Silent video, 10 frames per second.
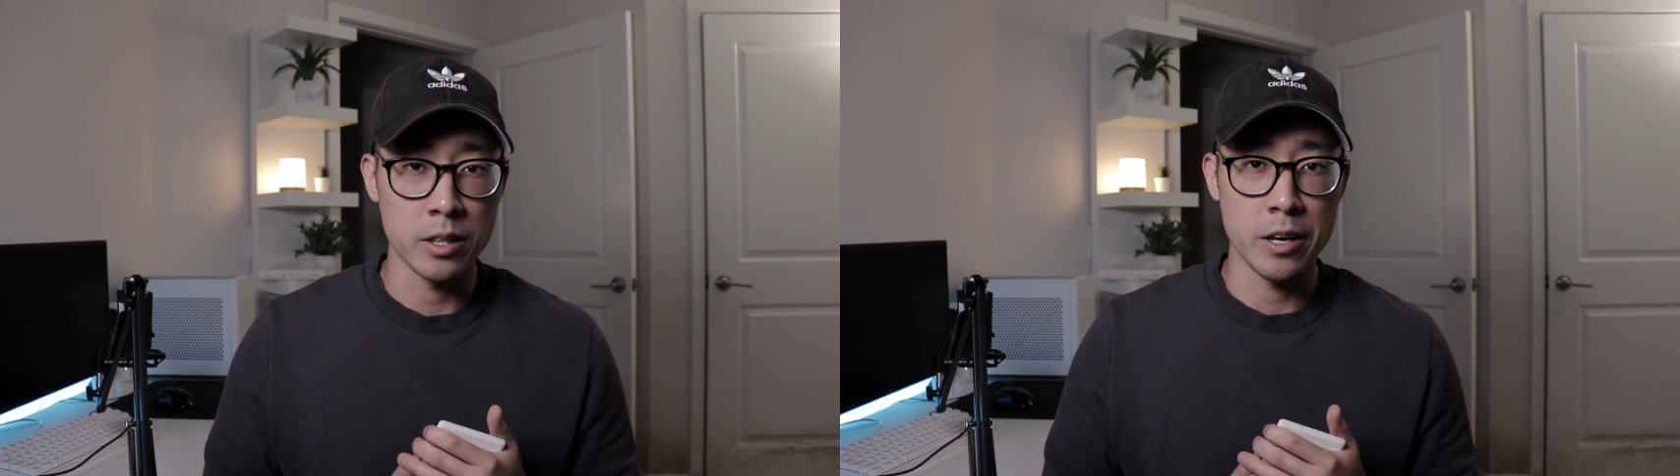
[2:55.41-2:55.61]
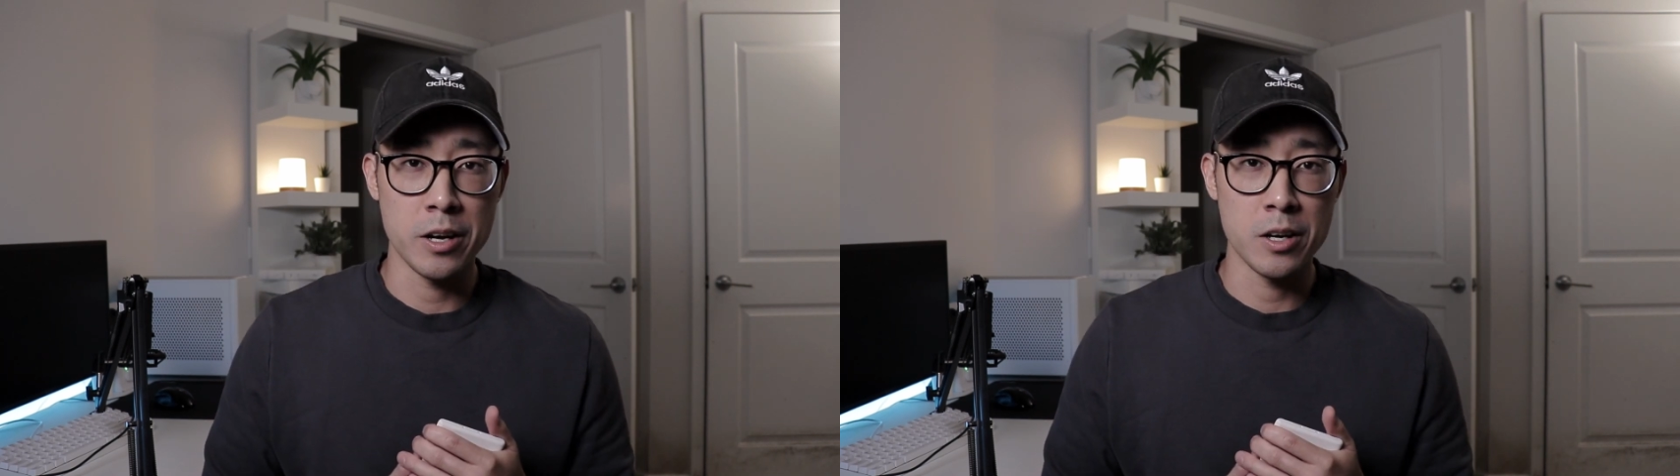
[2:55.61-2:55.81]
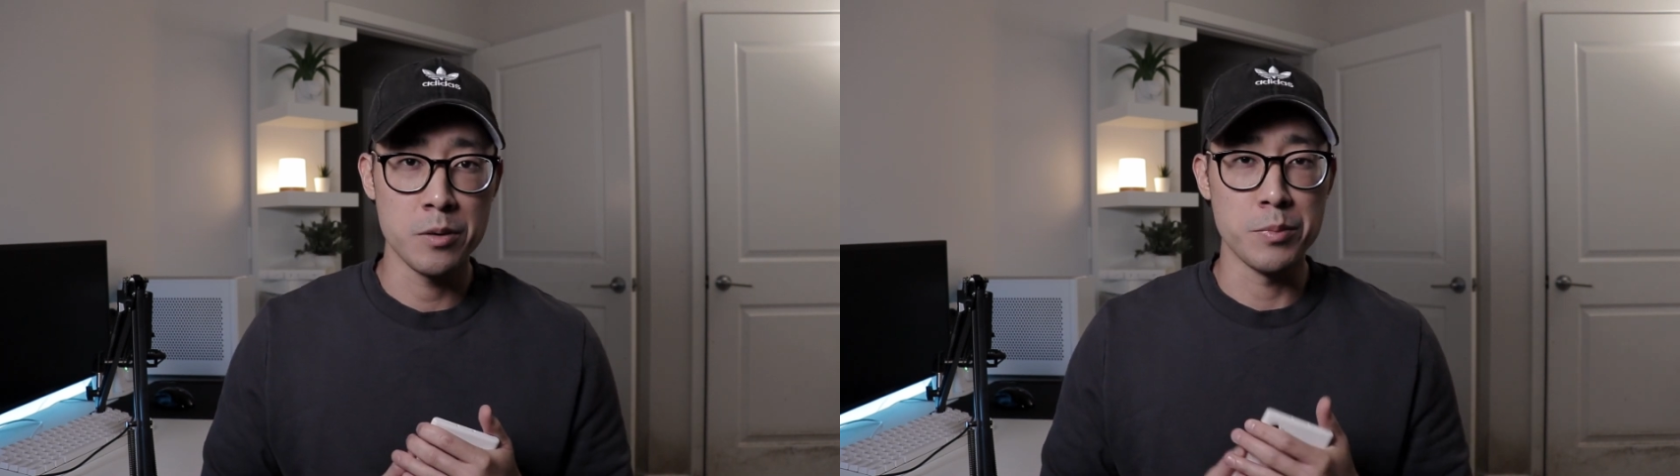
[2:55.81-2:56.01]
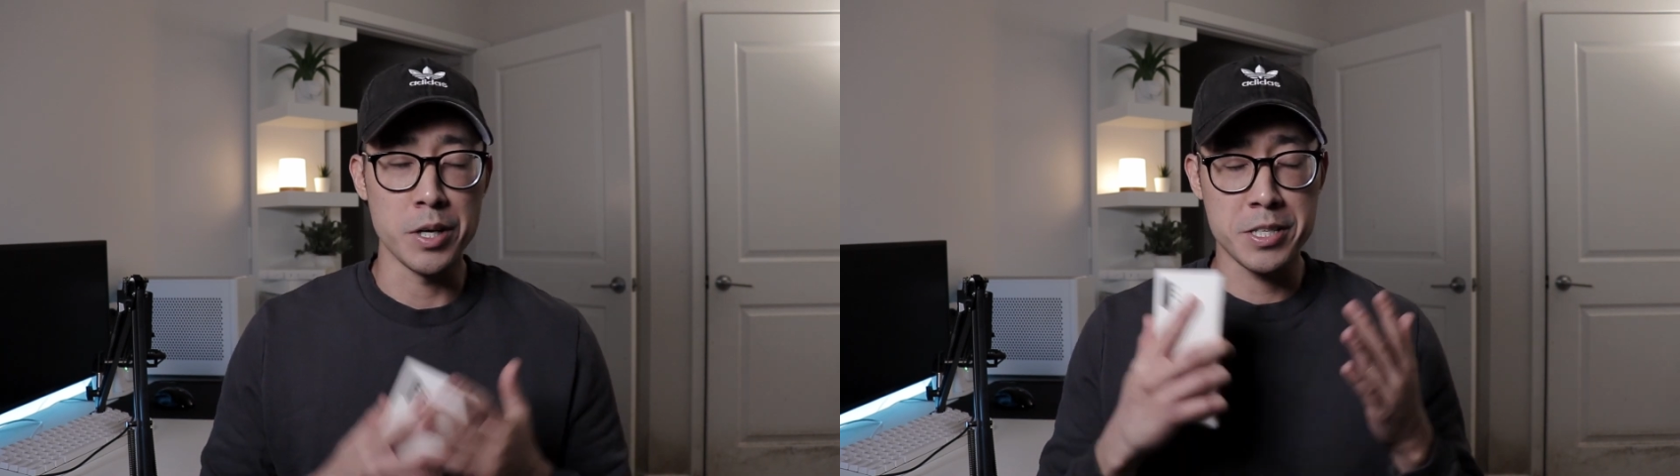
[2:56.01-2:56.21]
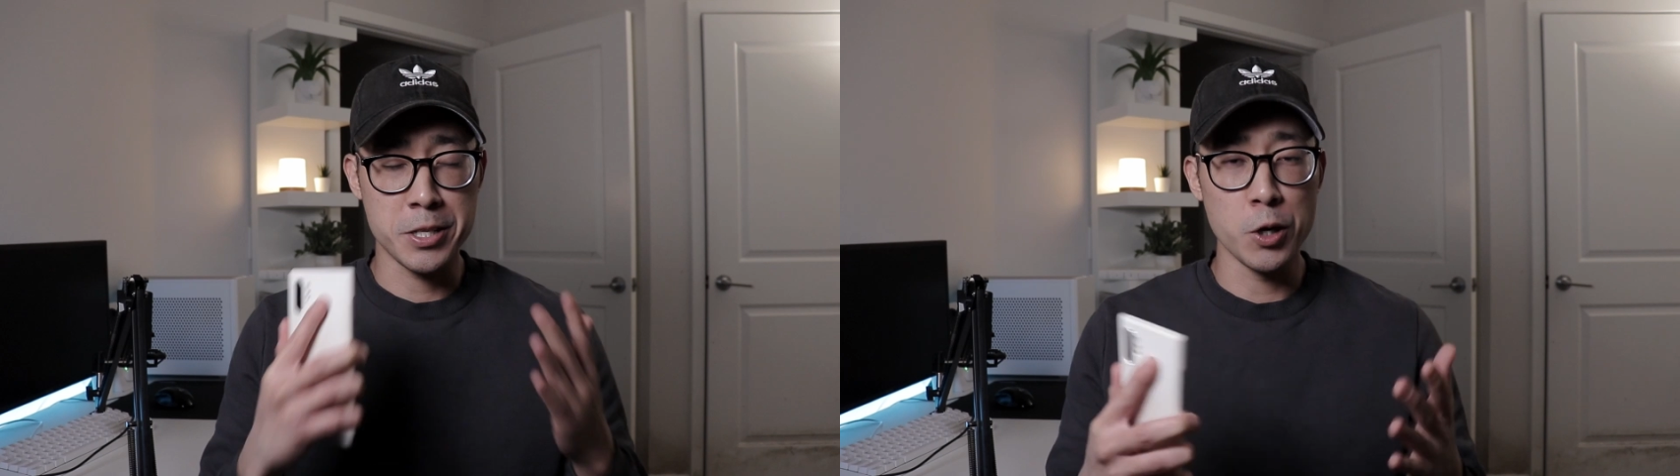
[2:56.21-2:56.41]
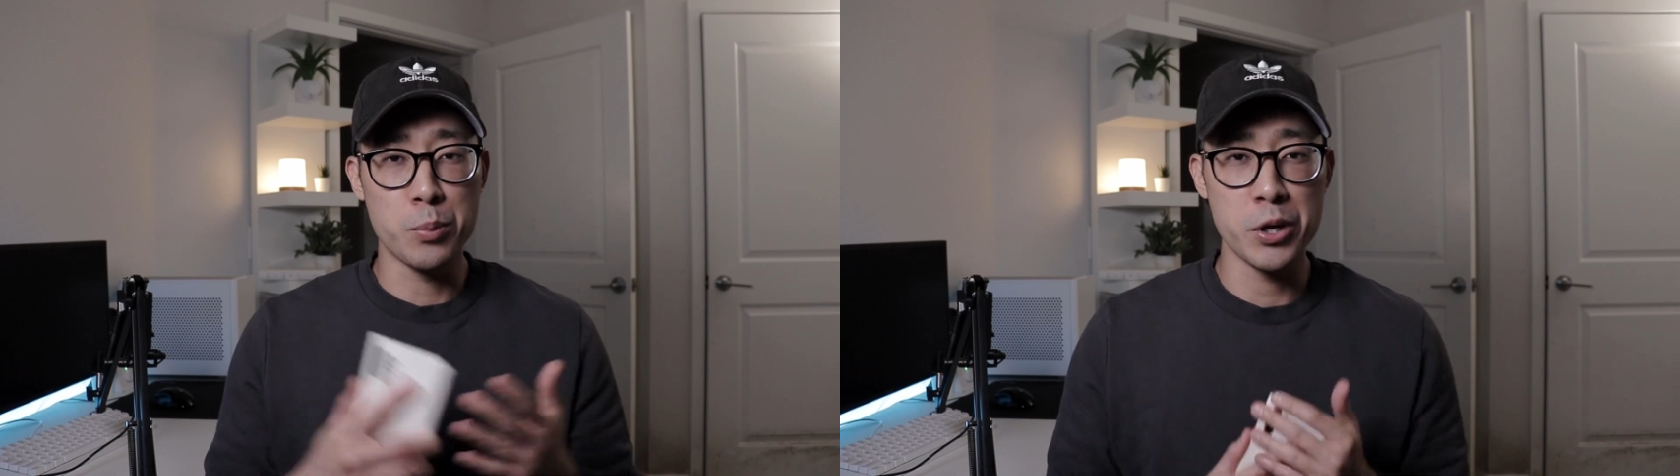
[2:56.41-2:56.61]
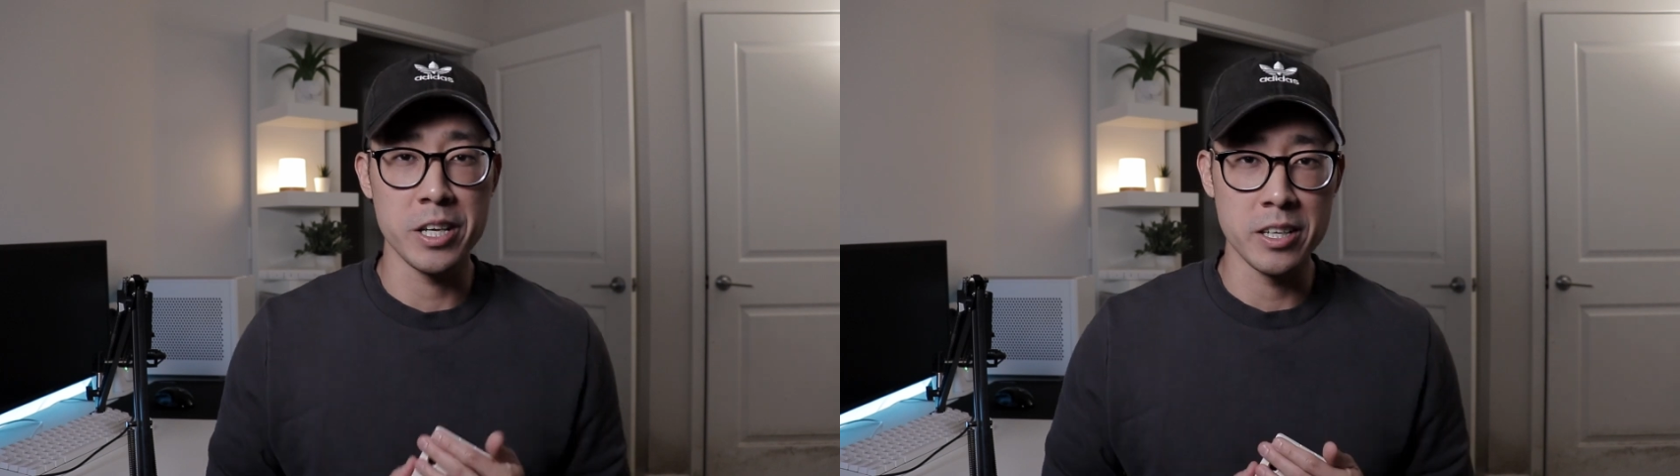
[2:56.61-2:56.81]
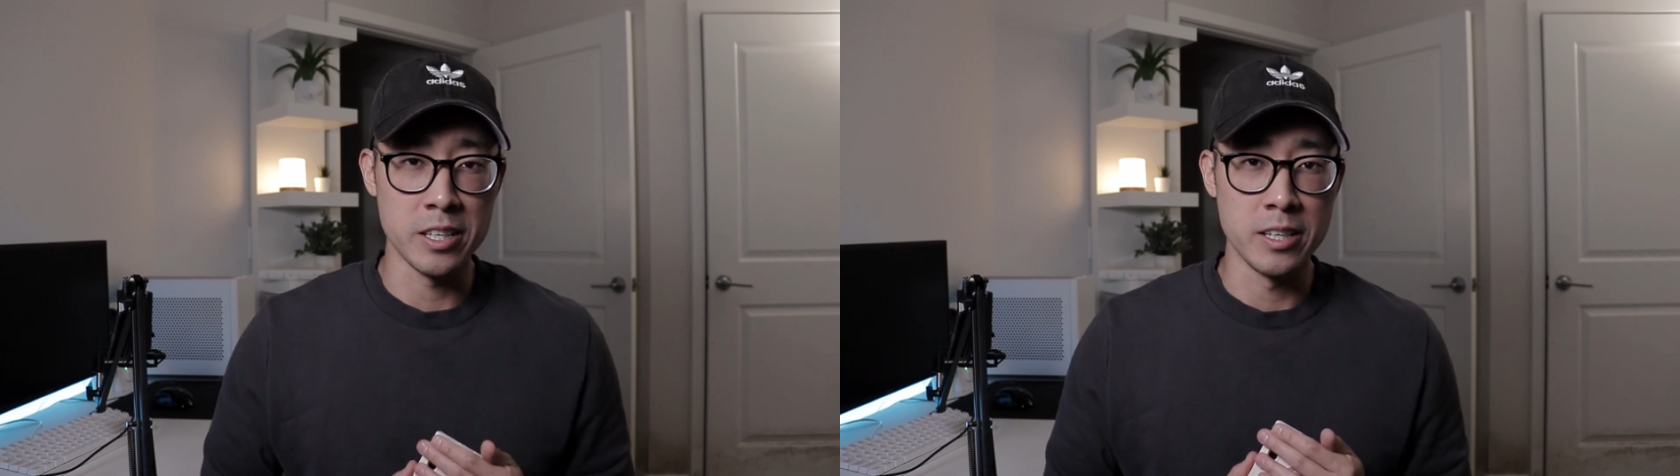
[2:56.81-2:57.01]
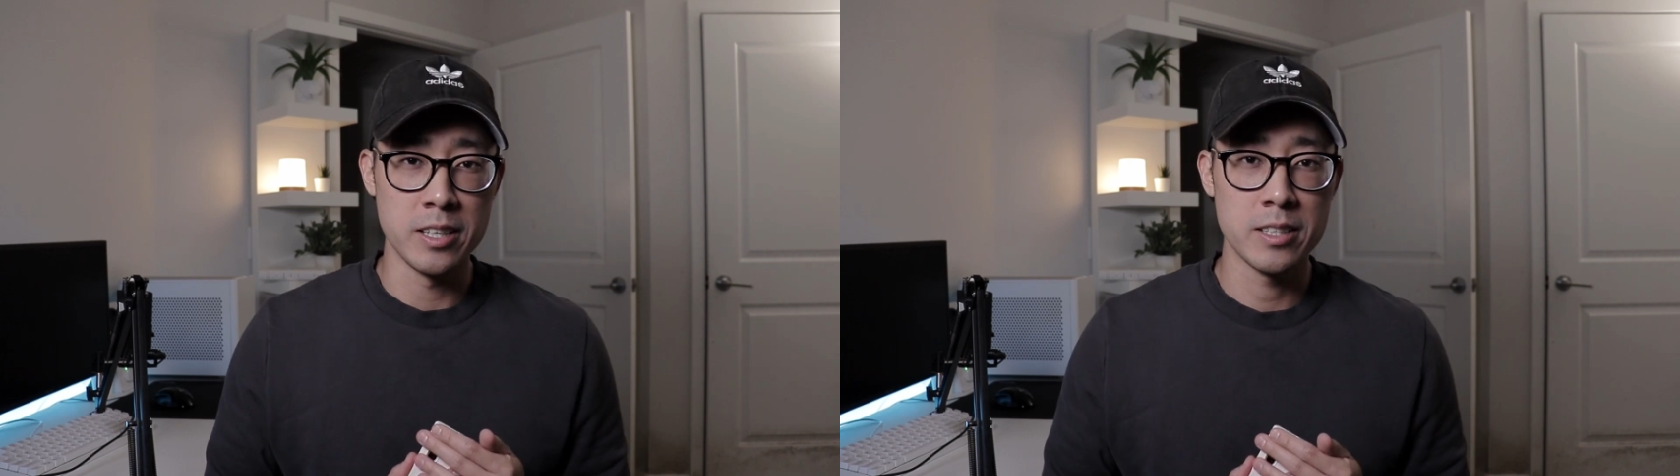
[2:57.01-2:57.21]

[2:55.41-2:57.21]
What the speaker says: there, but it's still pretty good.